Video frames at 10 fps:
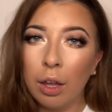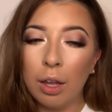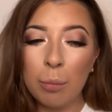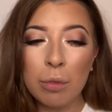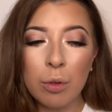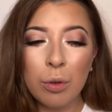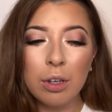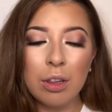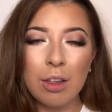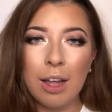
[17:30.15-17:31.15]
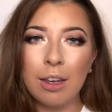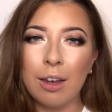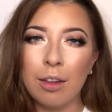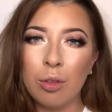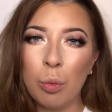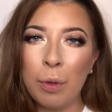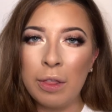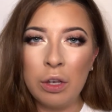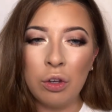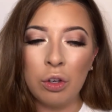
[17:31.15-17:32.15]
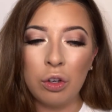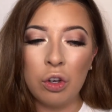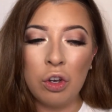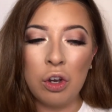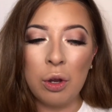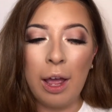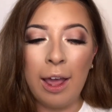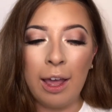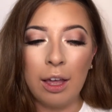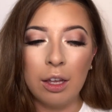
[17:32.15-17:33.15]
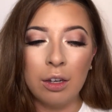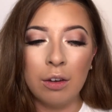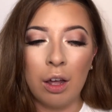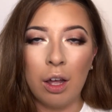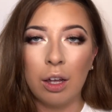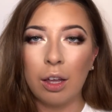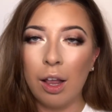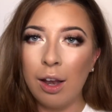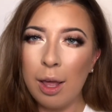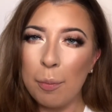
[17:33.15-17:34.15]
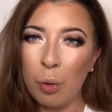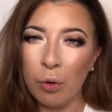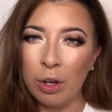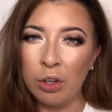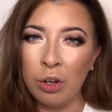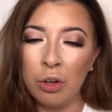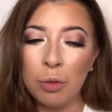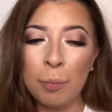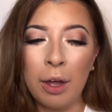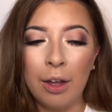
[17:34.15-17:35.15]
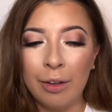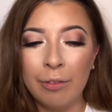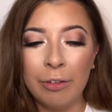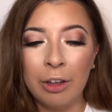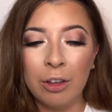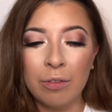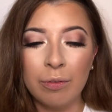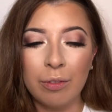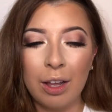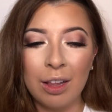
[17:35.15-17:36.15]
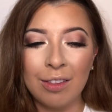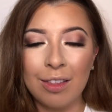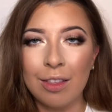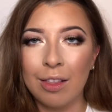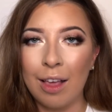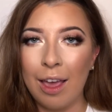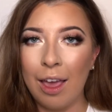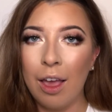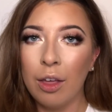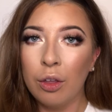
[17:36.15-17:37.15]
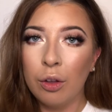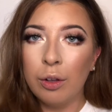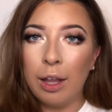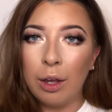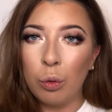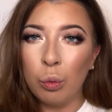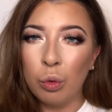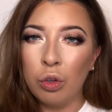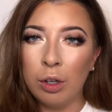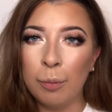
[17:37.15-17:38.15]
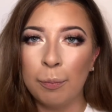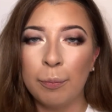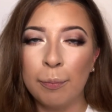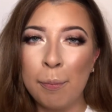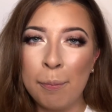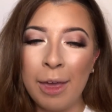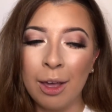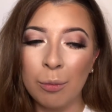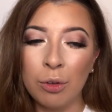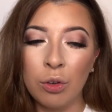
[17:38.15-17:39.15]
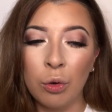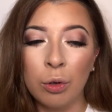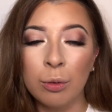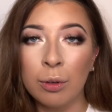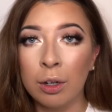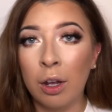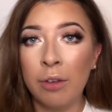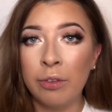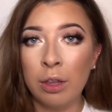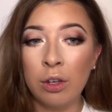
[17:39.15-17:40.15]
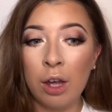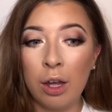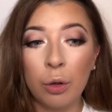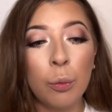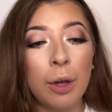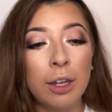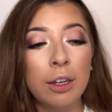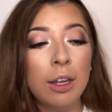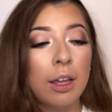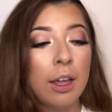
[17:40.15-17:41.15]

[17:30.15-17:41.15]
I'm still undecided as to whether to do a dark lip or a nude, but I figured as this is a like autumn makeup tutorial, I'm going to go for the dark one.